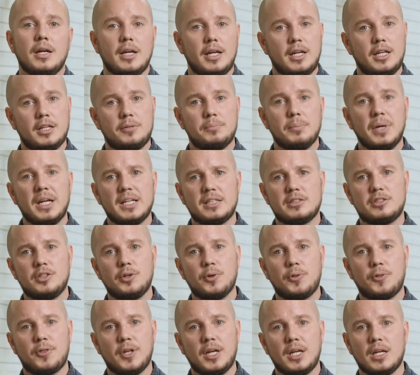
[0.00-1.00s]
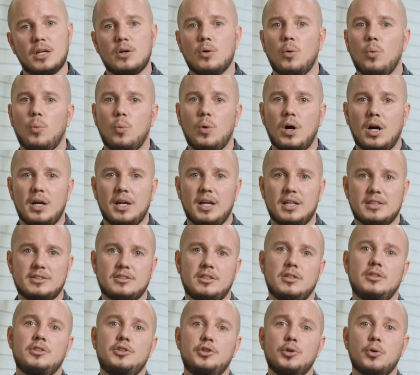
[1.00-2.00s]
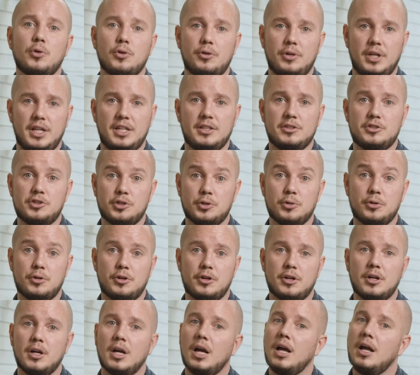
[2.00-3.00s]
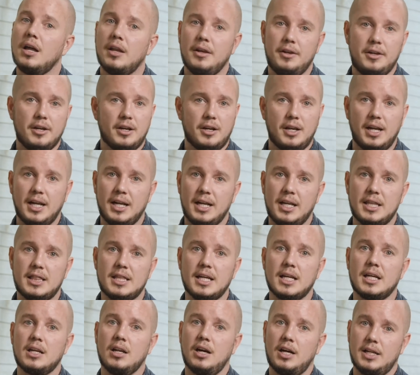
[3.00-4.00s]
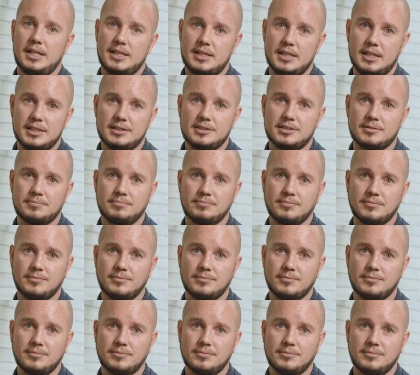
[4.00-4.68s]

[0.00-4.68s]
It makes you think, why hasn't your insurer done anything like this?